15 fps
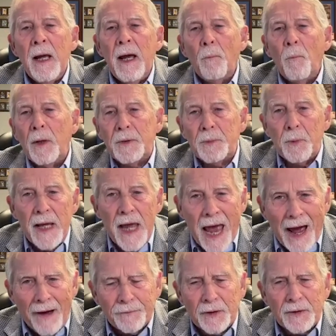which we
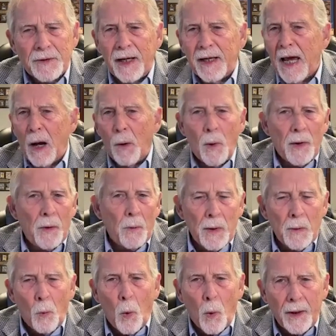have to take out whether we
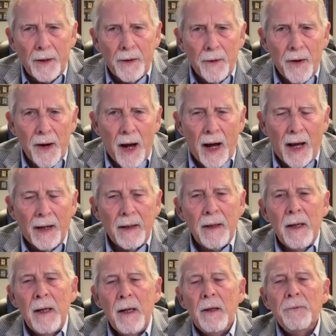want it or not.
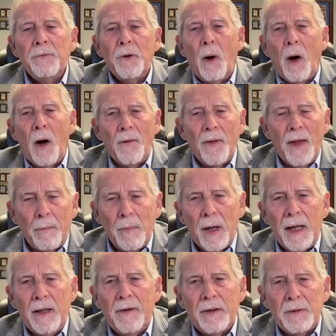So all that
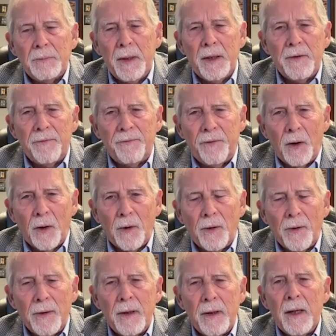money that's been
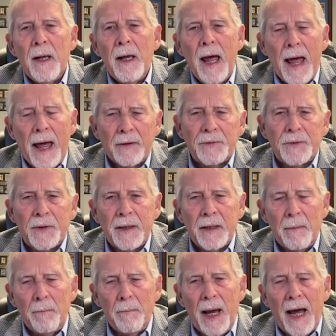deferred has to
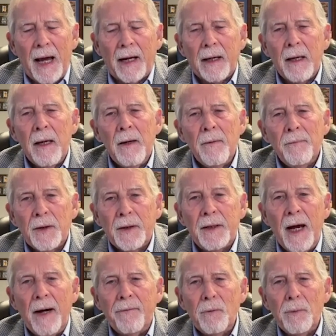come back. The
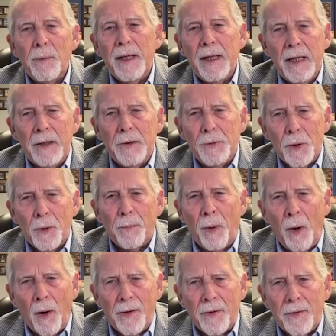government is your
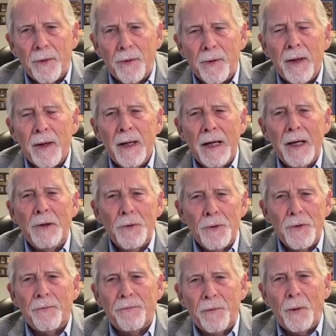partner in your
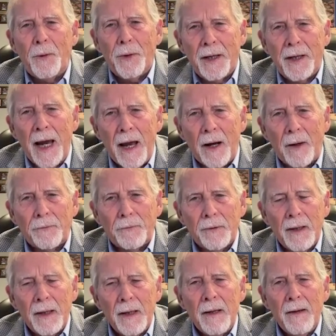deferred accounts.
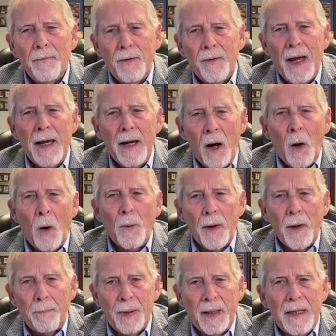They own a
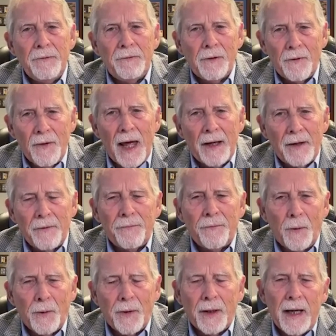piece of that
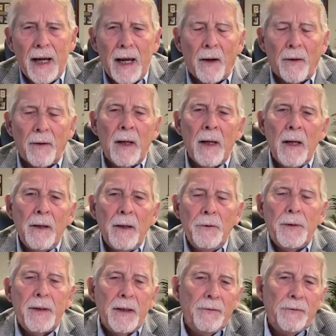deferred account. You
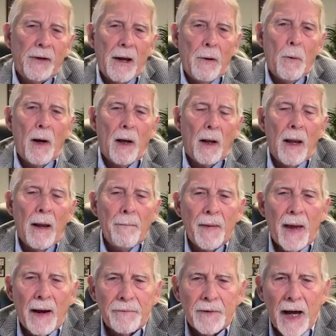can say, well,
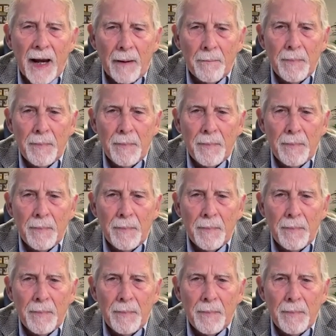I've got $1